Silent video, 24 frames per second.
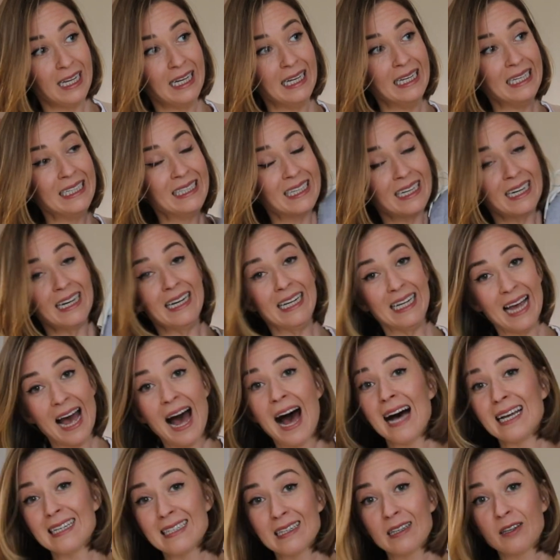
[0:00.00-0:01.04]
literally
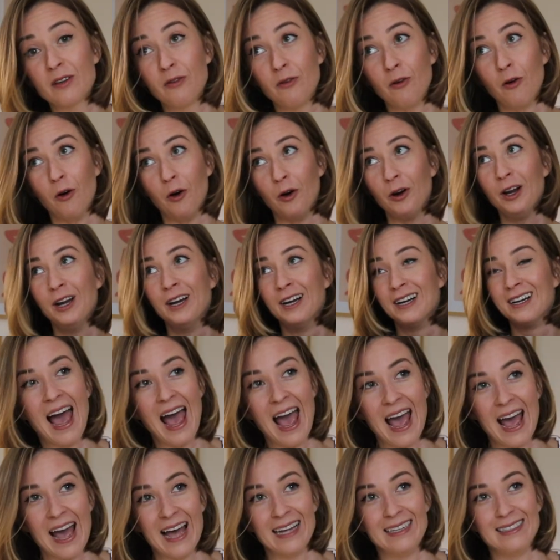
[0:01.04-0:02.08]
asked for.
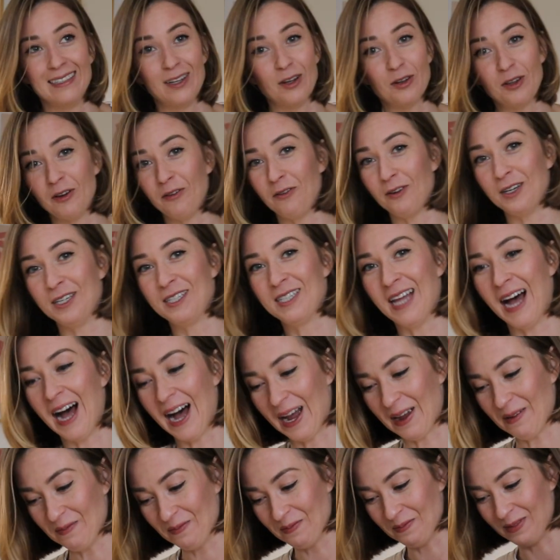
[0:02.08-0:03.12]
And not the first
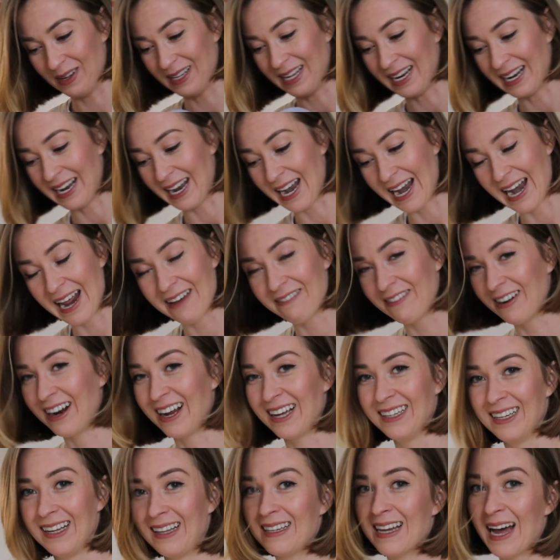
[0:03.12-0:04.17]
time, but I never
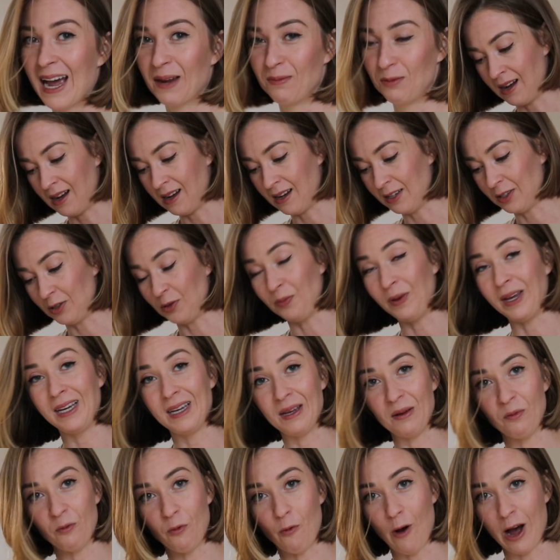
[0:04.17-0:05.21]
had the time to make
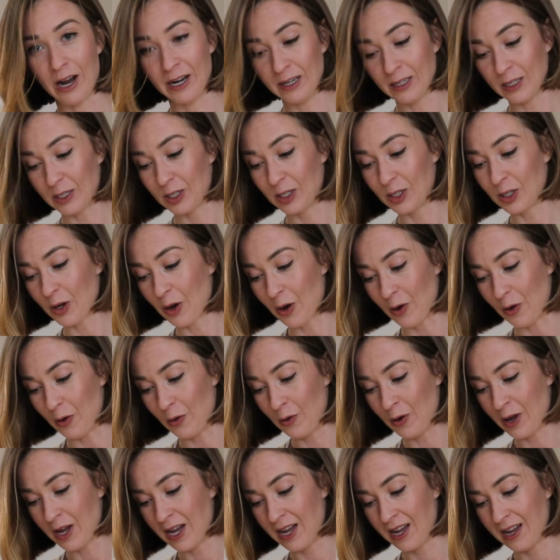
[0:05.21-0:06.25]
him one.
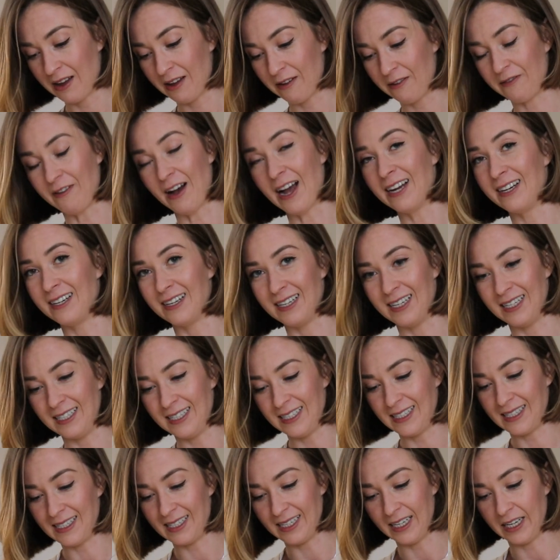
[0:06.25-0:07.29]
So finally
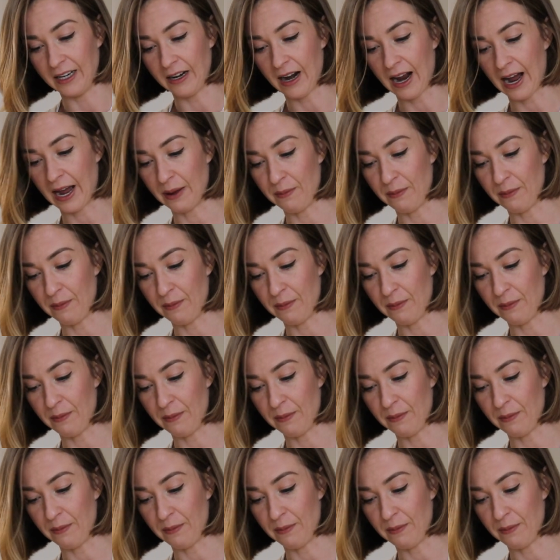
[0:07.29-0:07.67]
this year I